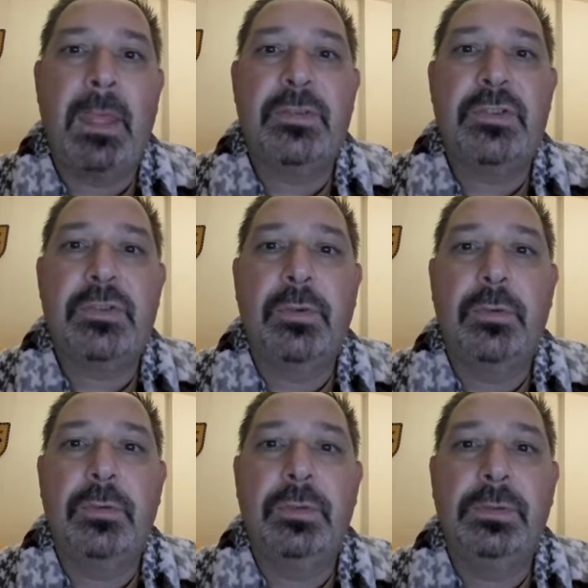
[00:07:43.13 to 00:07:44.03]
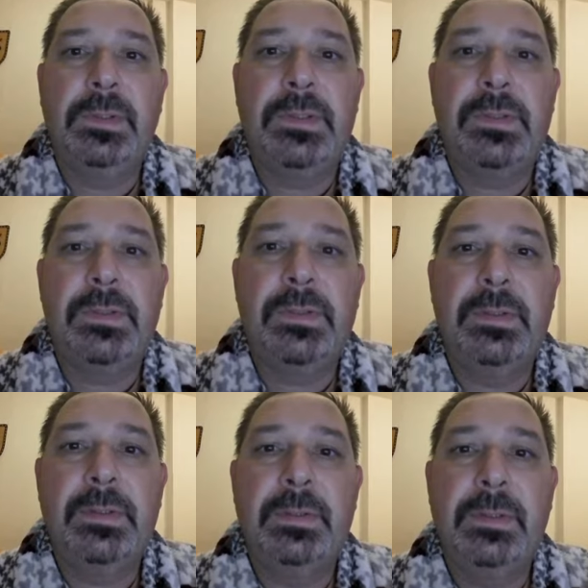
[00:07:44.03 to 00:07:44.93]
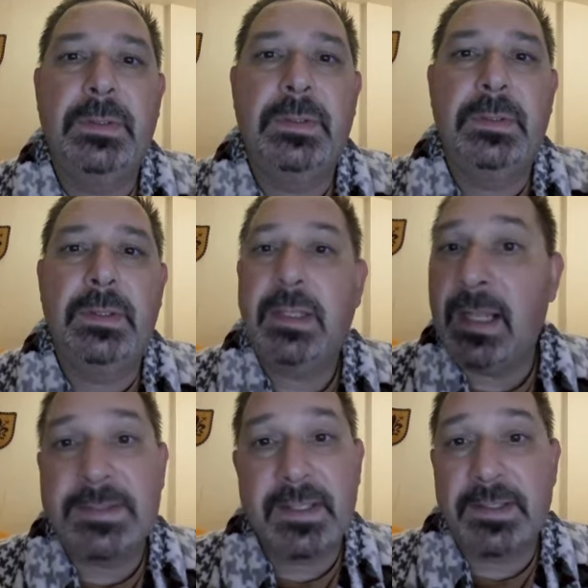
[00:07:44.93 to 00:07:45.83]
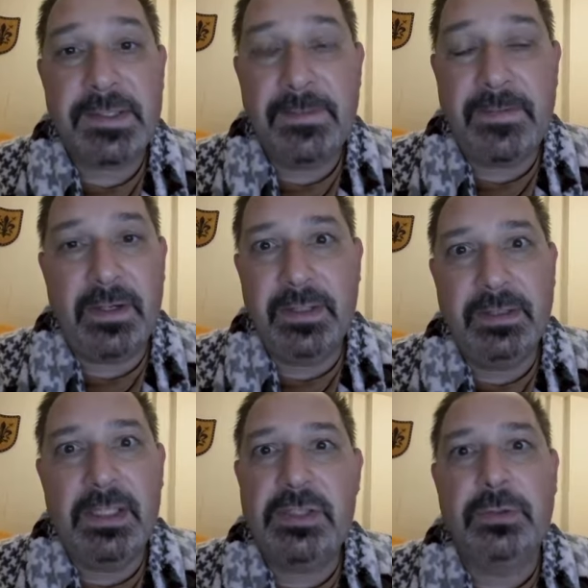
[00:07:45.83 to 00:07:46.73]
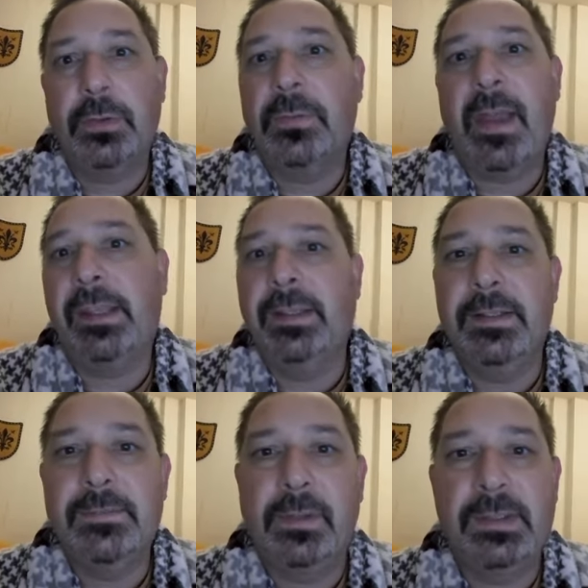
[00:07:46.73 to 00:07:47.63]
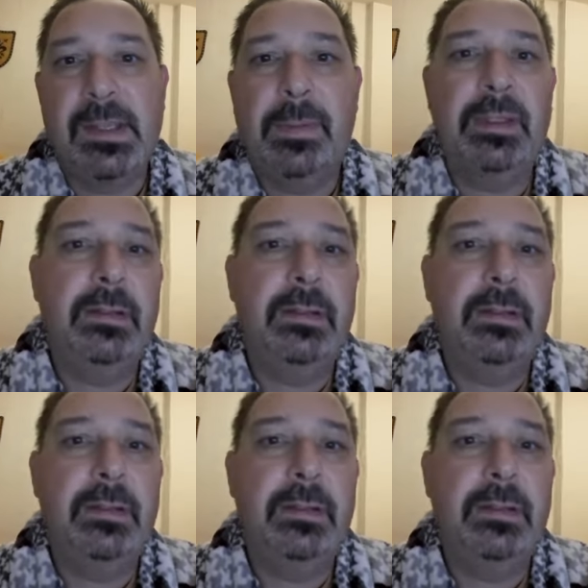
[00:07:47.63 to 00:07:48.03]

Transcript: So this, the Celts are seafaring nation, not Vikings, for example.